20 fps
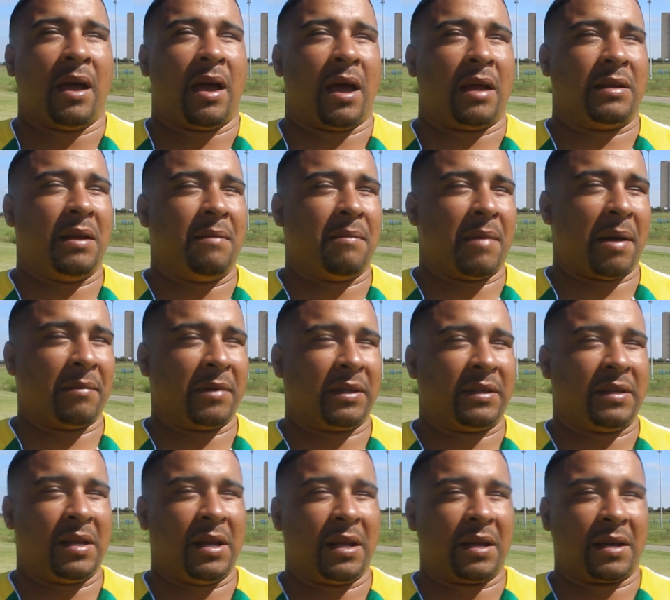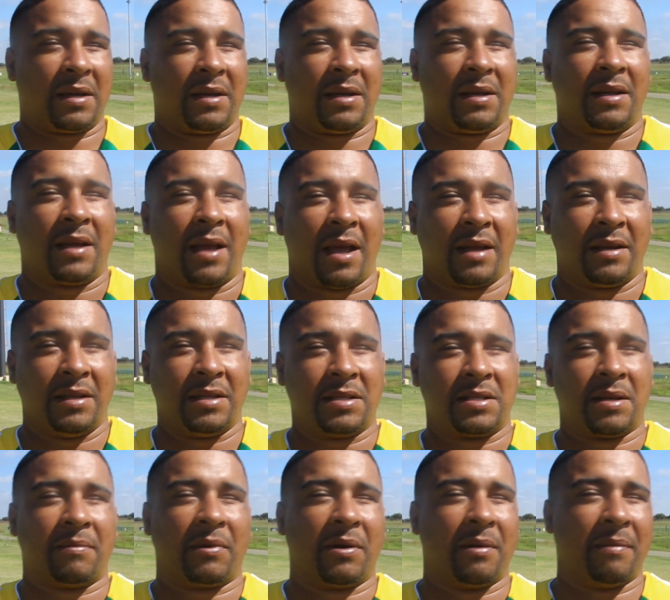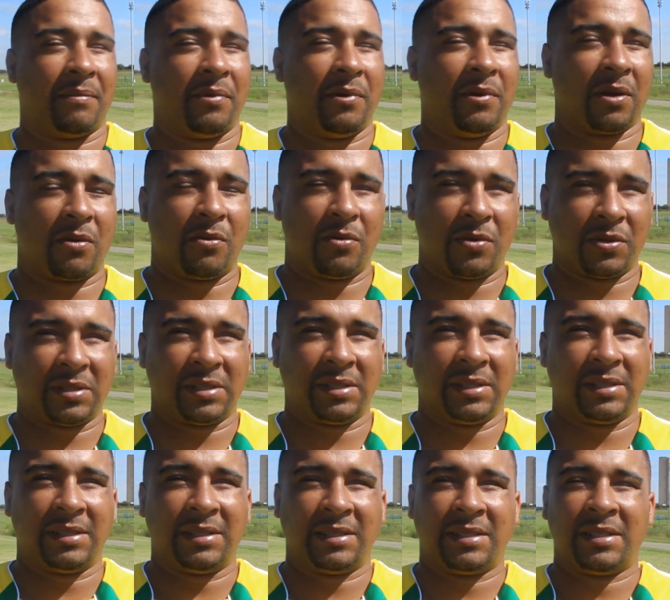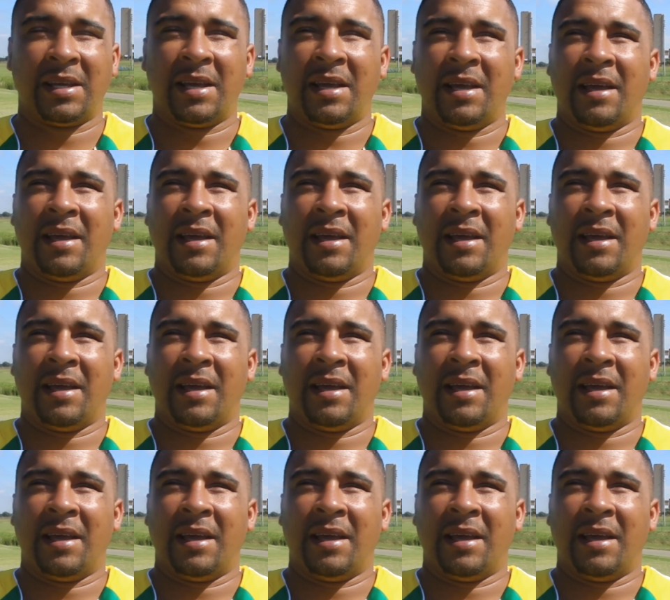I did my matric, I did some computer courses,